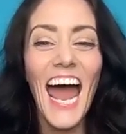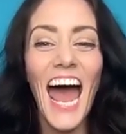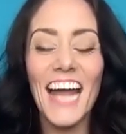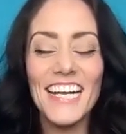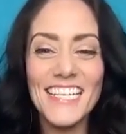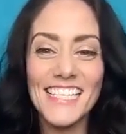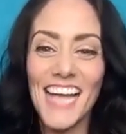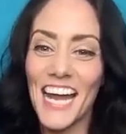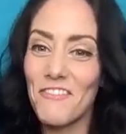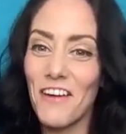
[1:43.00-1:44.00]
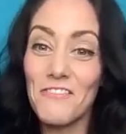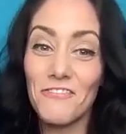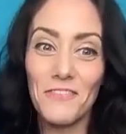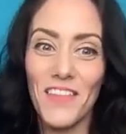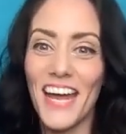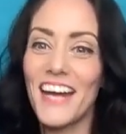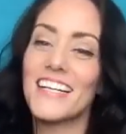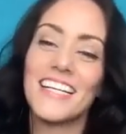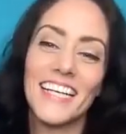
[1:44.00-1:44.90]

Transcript: And it just kind of went from there.